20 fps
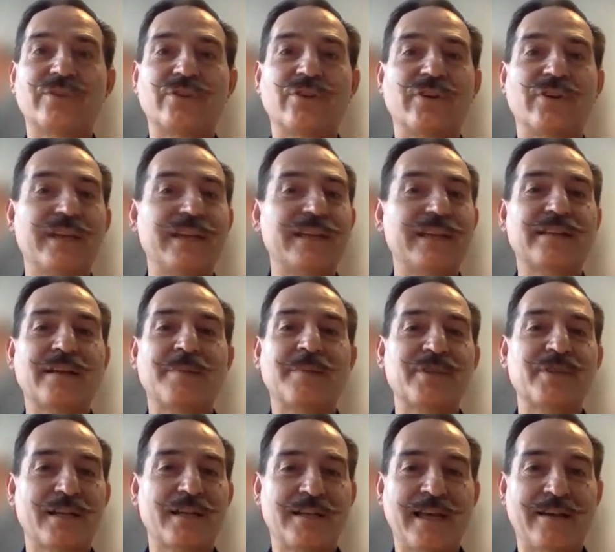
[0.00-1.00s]
turning it
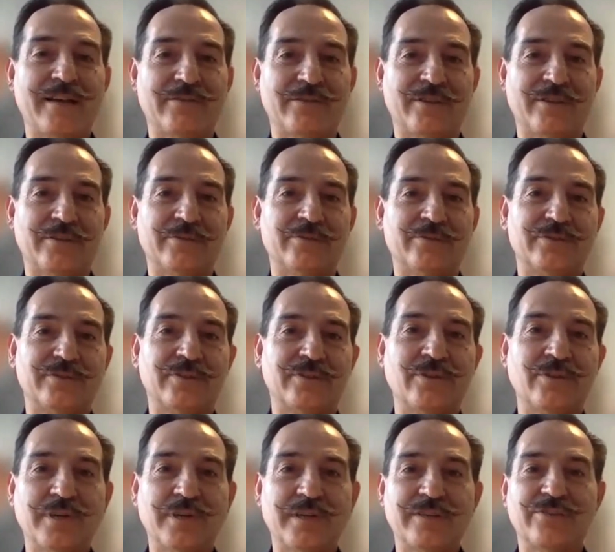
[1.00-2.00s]
upside down,
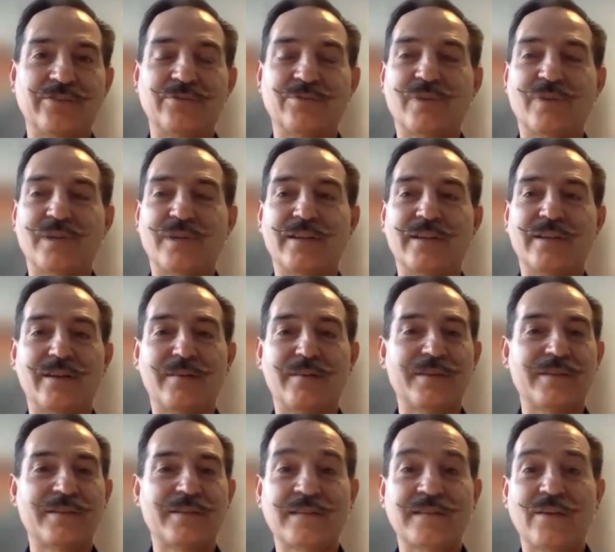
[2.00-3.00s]
going to what Elon
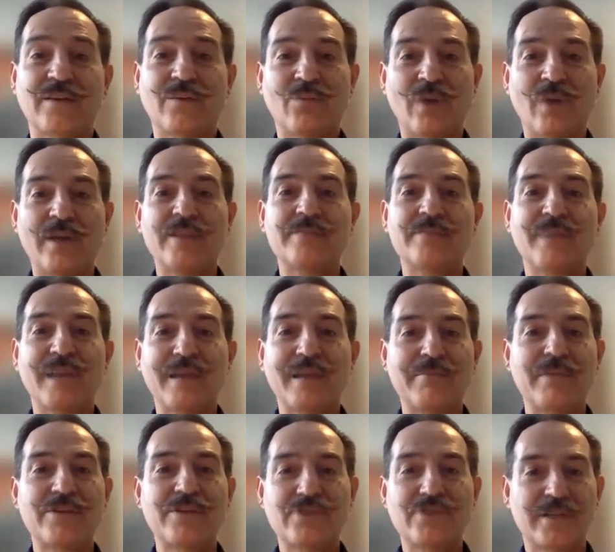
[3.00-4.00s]
Musk says, what is my
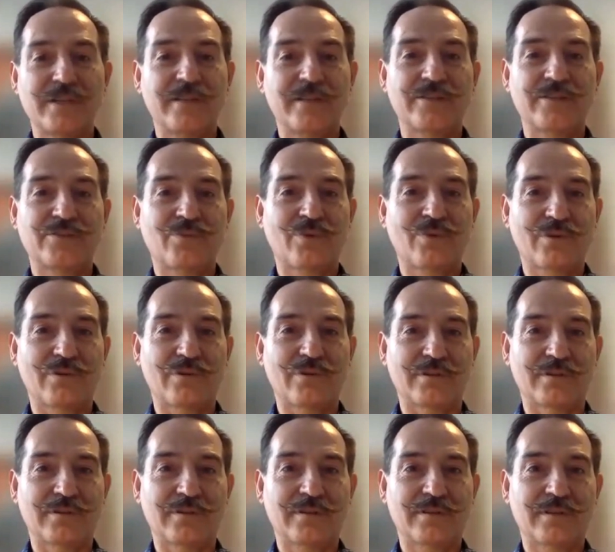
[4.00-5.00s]
mission in this
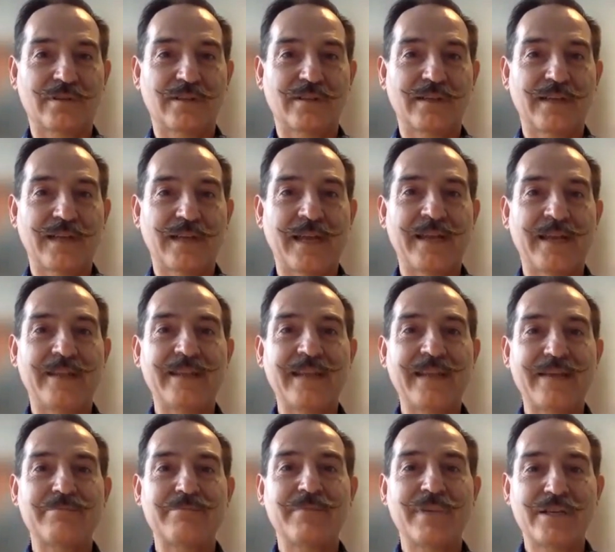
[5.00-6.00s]
world? And in
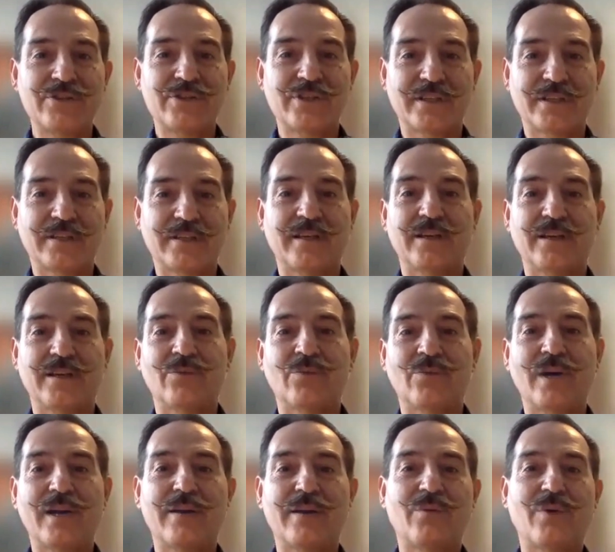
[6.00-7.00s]
that mission,
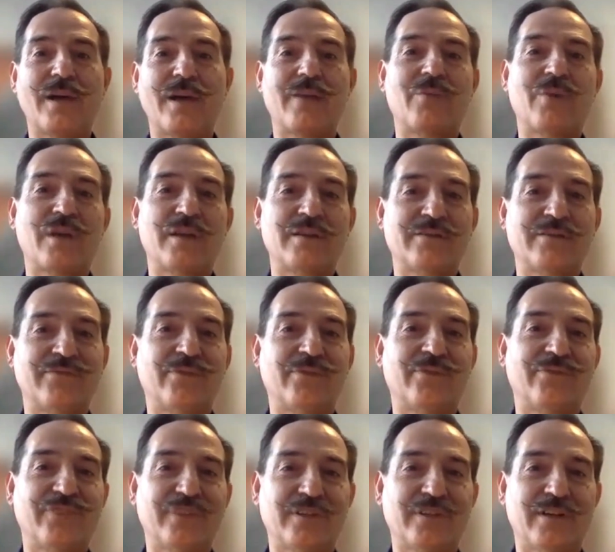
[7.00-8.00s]
what do I want to
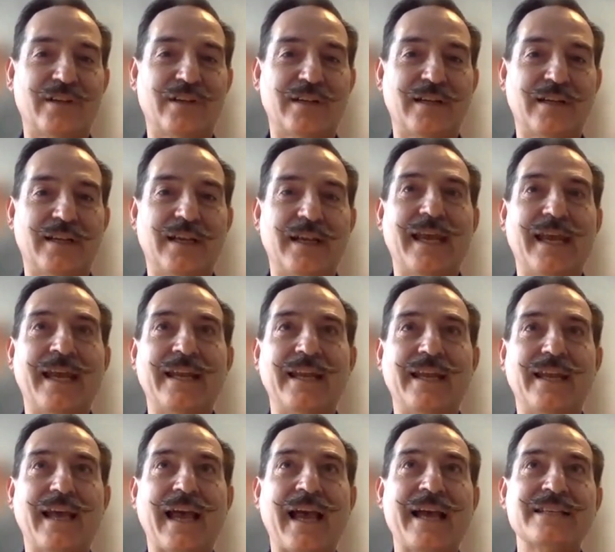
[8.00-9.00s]
fulfill on?
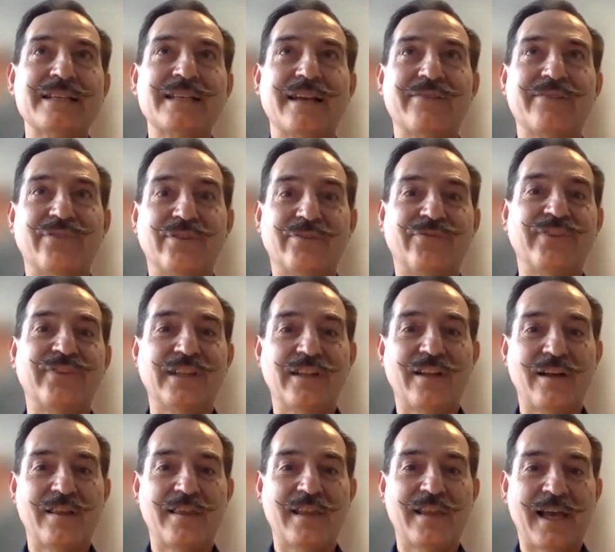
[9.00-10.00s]
And as I
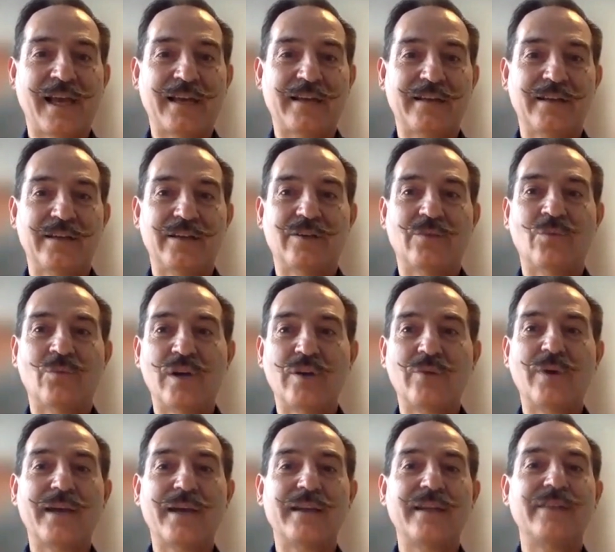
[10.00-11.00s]
fulfill on that, what
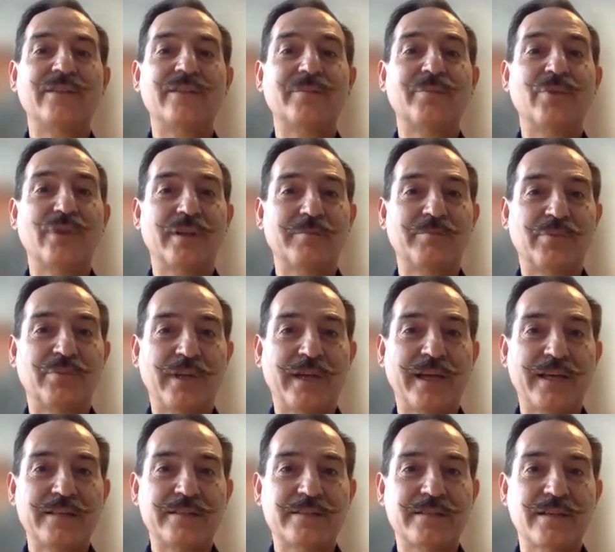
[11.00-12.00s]
do I need to put in
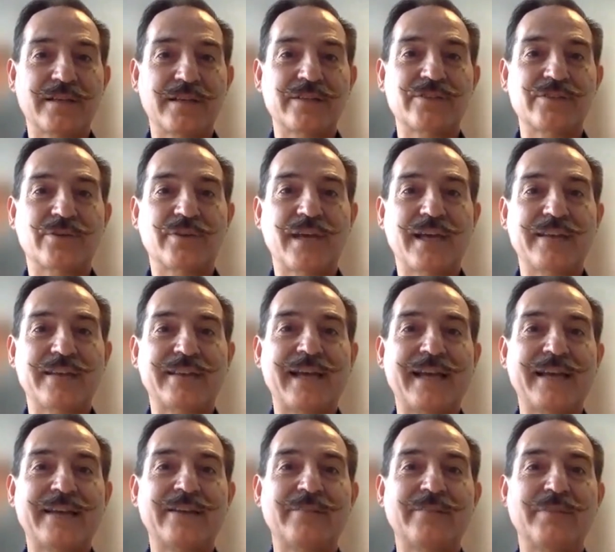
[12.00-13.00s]
place so that
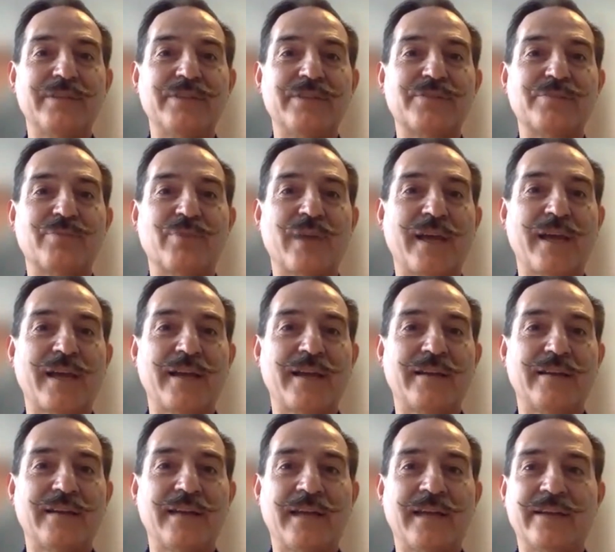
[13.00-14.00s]
that can be
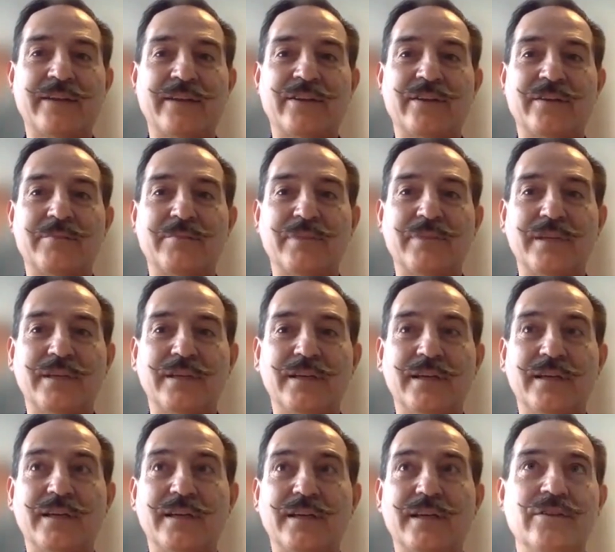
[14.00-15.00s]
spread and it can
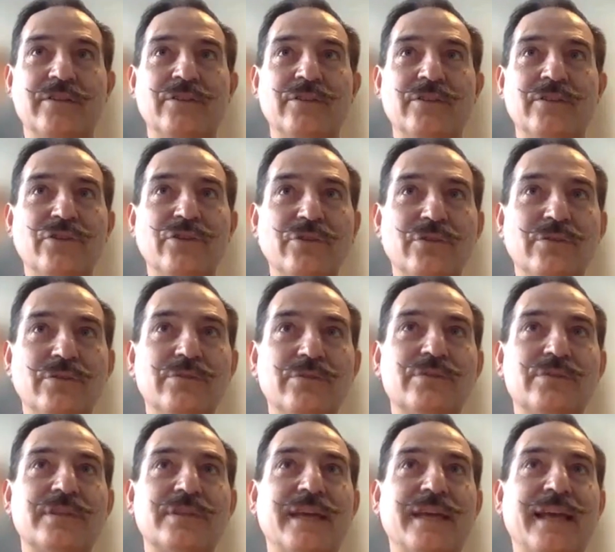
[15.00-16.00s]
be
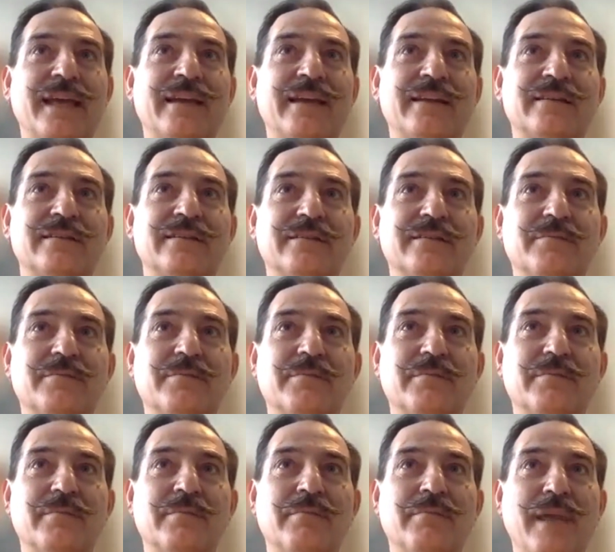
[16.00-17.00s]
used and
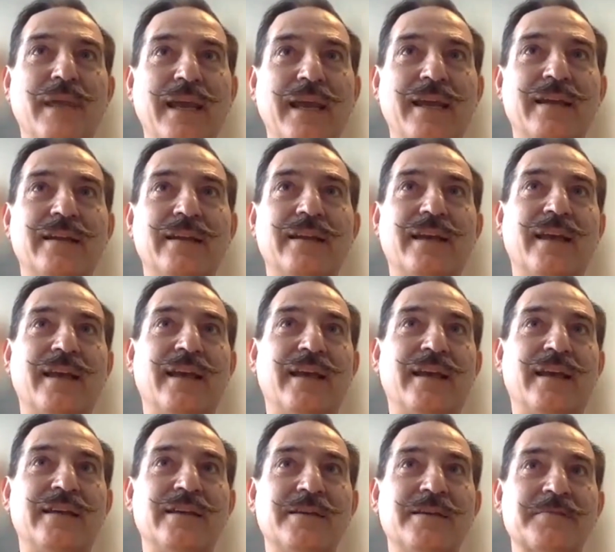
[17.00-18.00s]
made
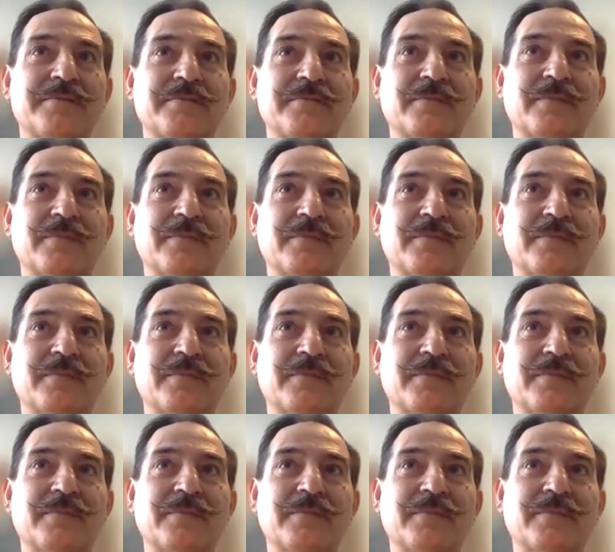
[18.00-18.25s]
a